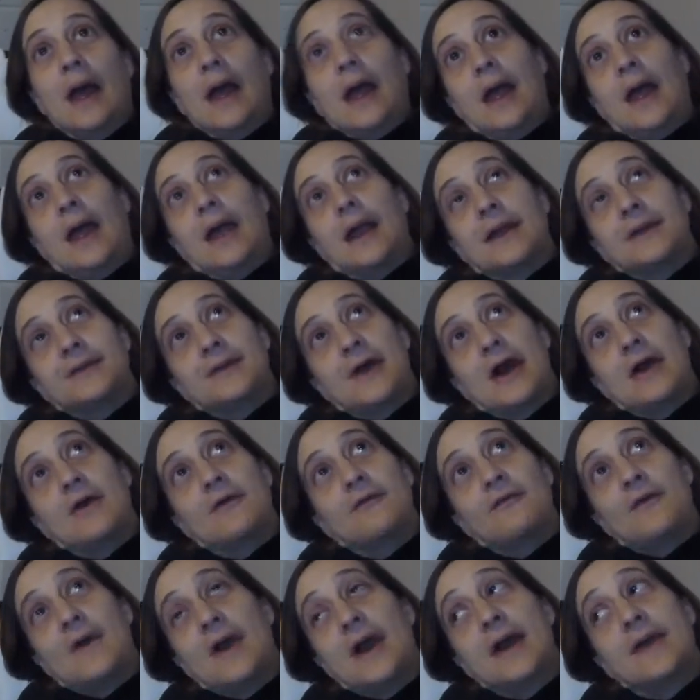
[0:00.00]
Because I
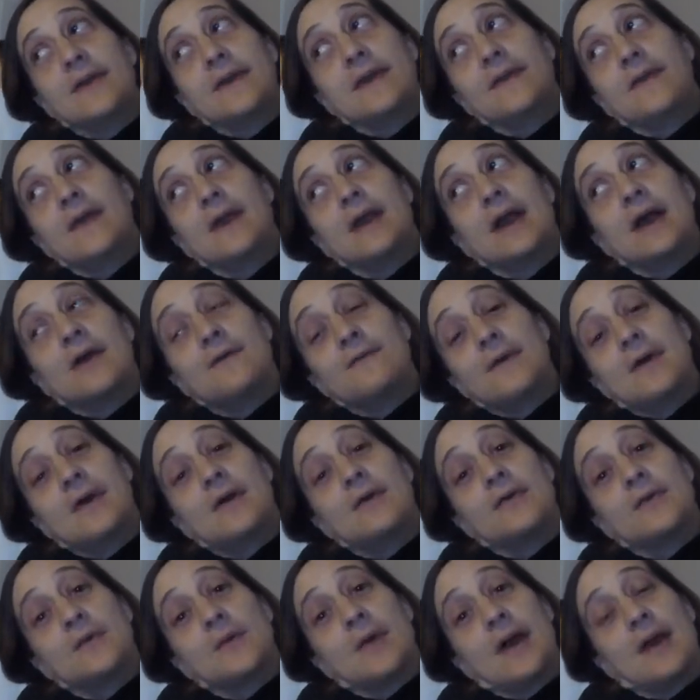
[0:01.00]
finally think I
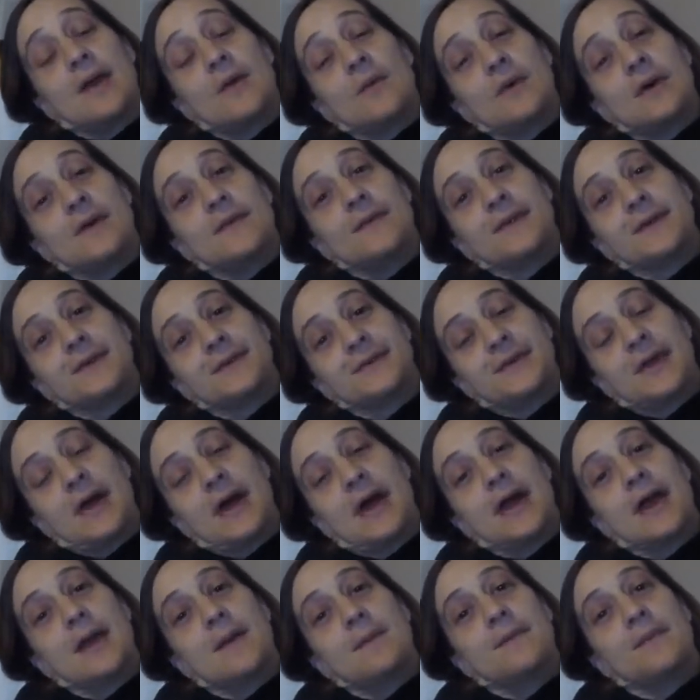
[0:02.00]
found the right one this
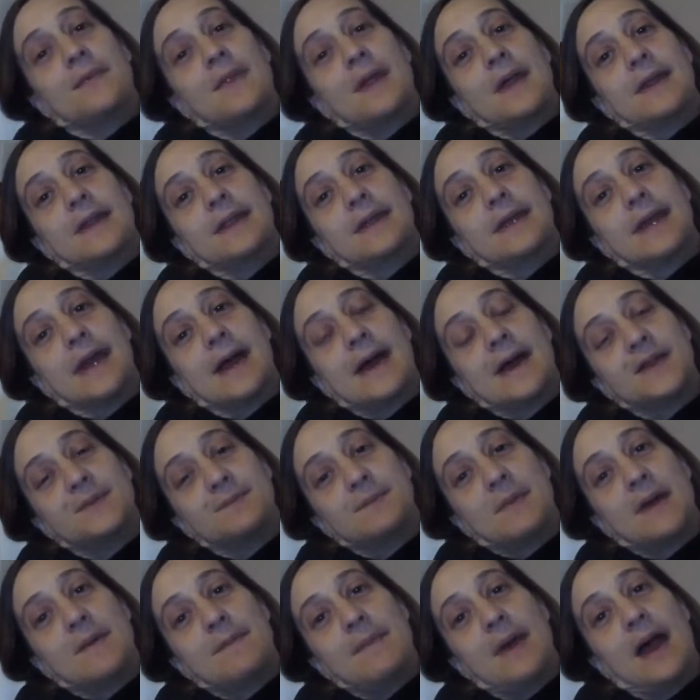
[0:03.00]
time, and he has
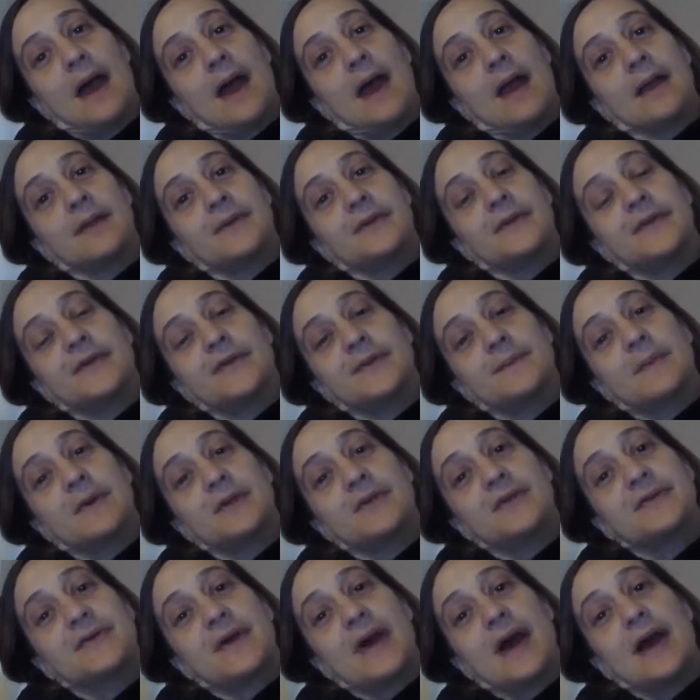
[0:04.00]
my back just as
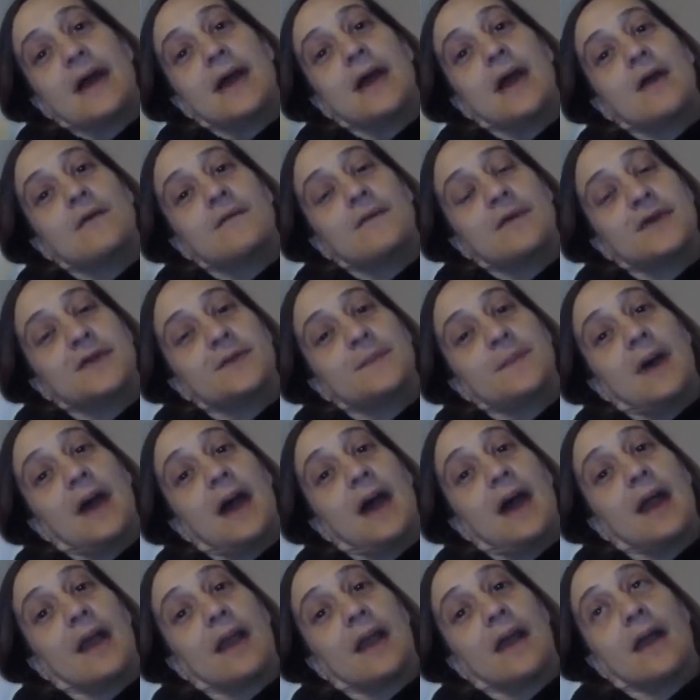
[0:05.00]
much as I have his
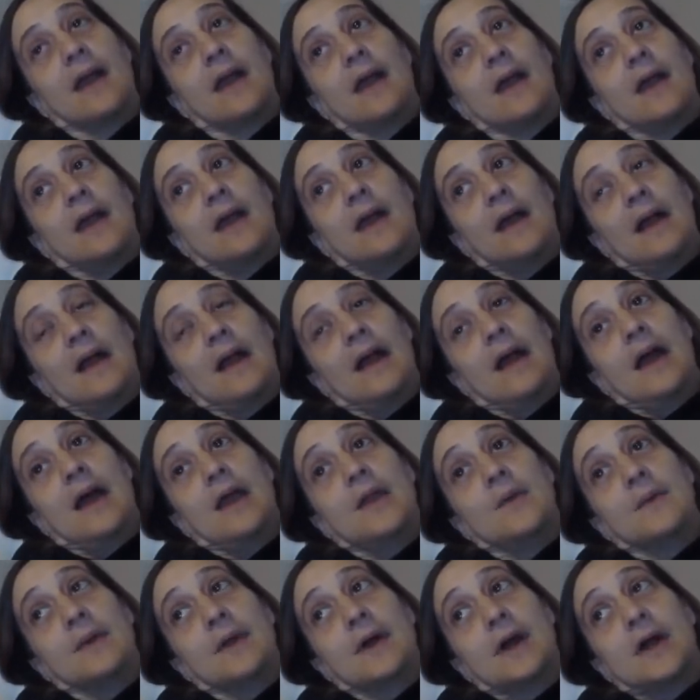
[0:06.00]
back,
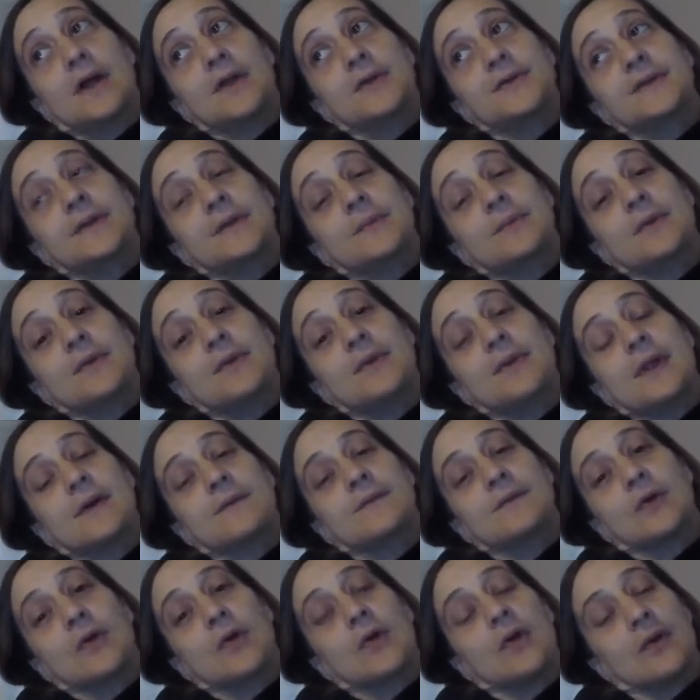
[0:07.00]
and we honestly would
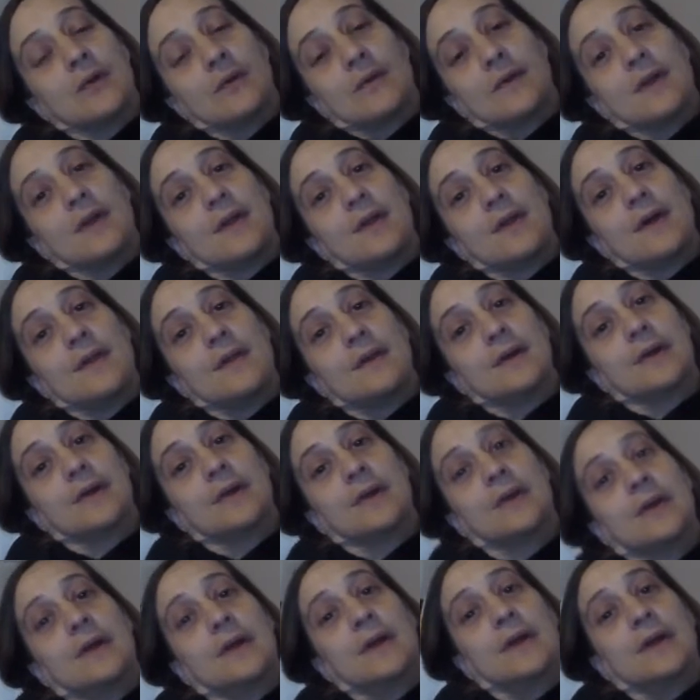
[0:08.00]
never hurt one another,
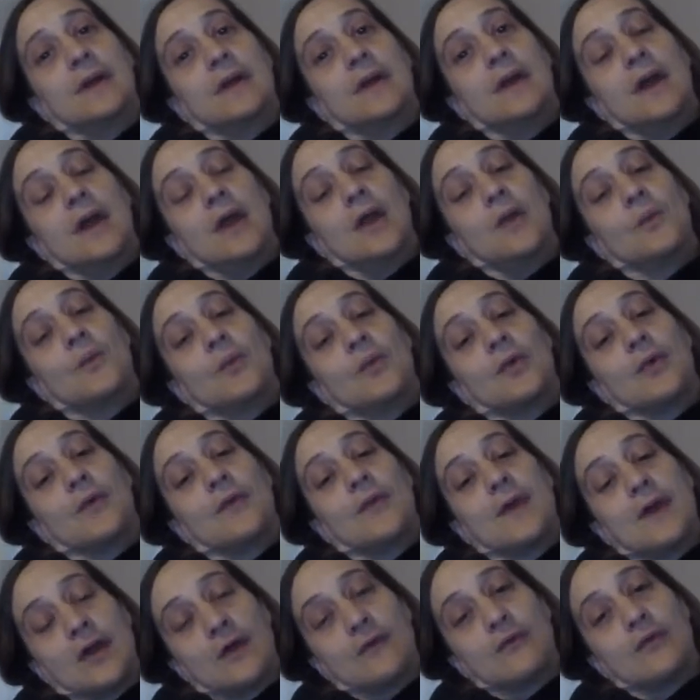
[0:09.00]
and we're
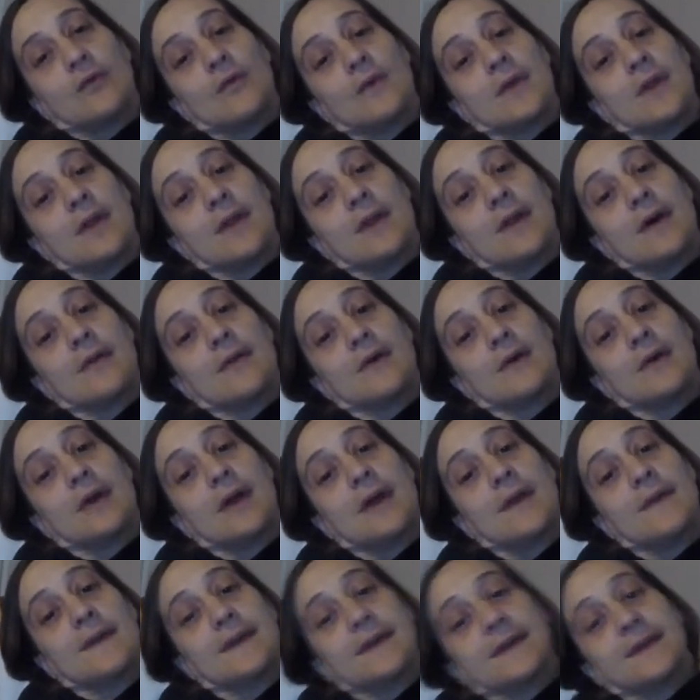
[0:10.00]
there for one another,
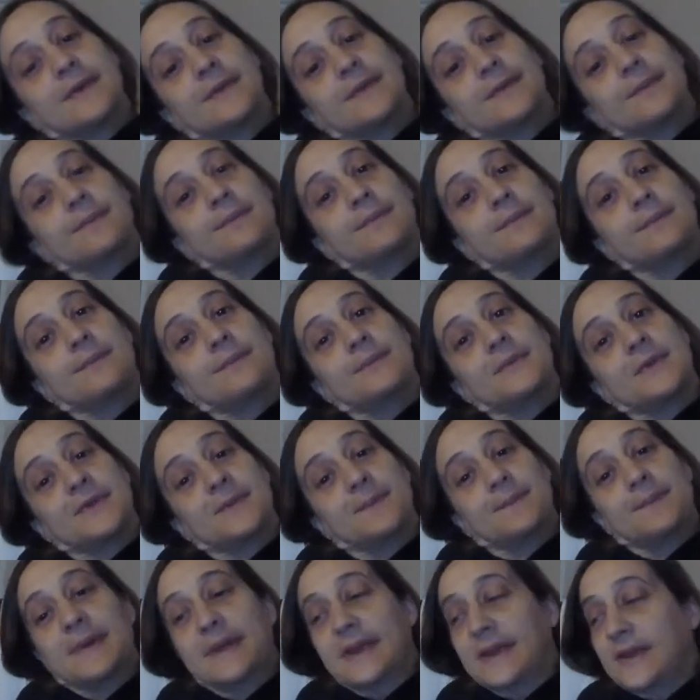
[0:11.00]
and these this
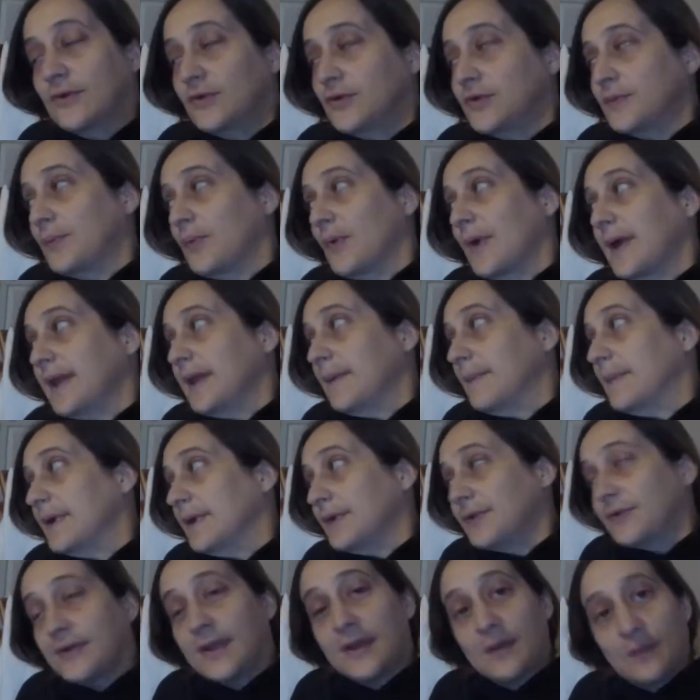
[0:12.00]
big huge Brady
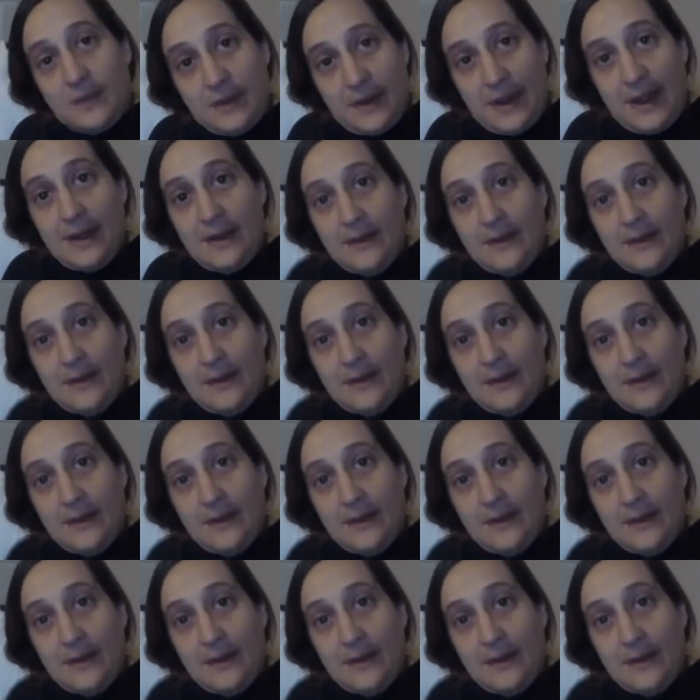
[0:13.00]
Bunch that we have.